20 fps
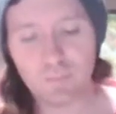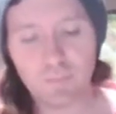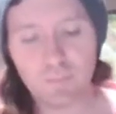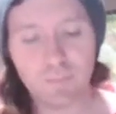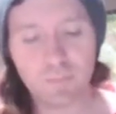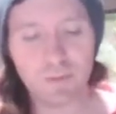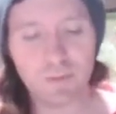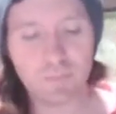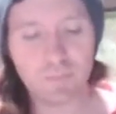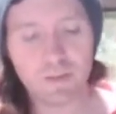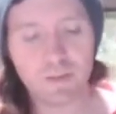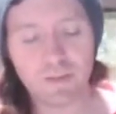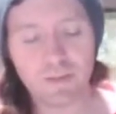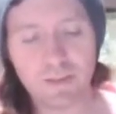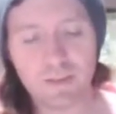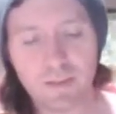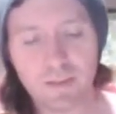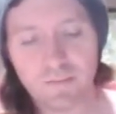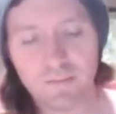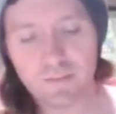but
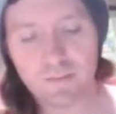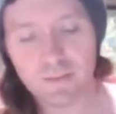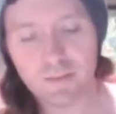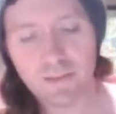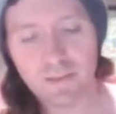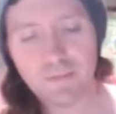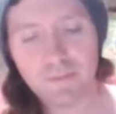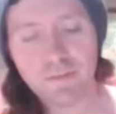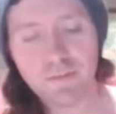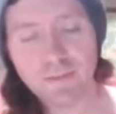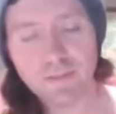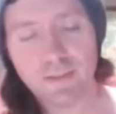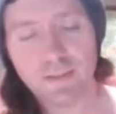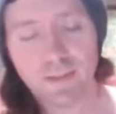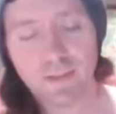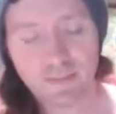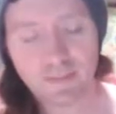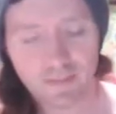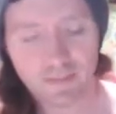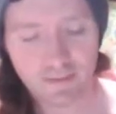the difference
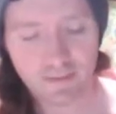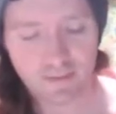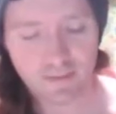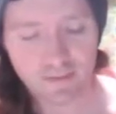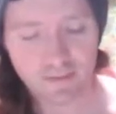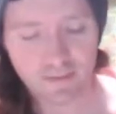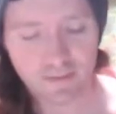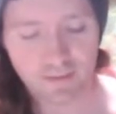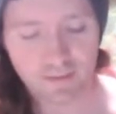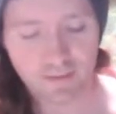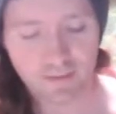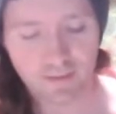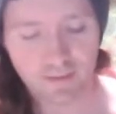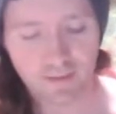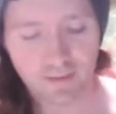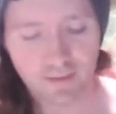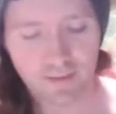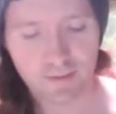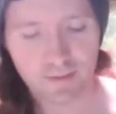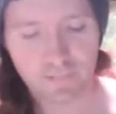is that this is
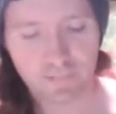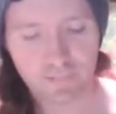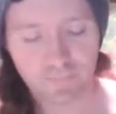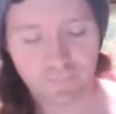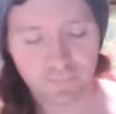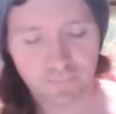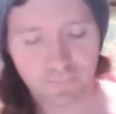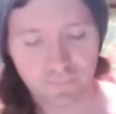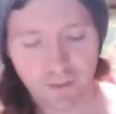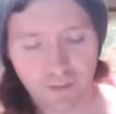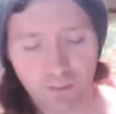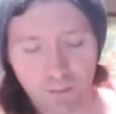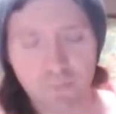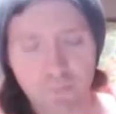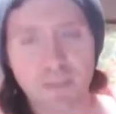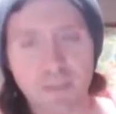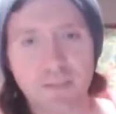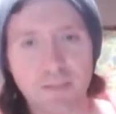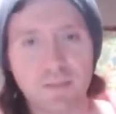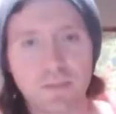
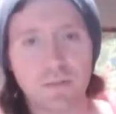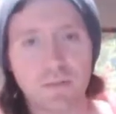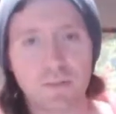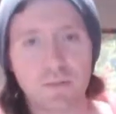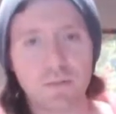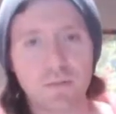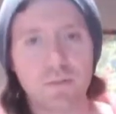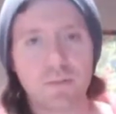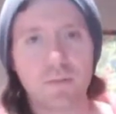original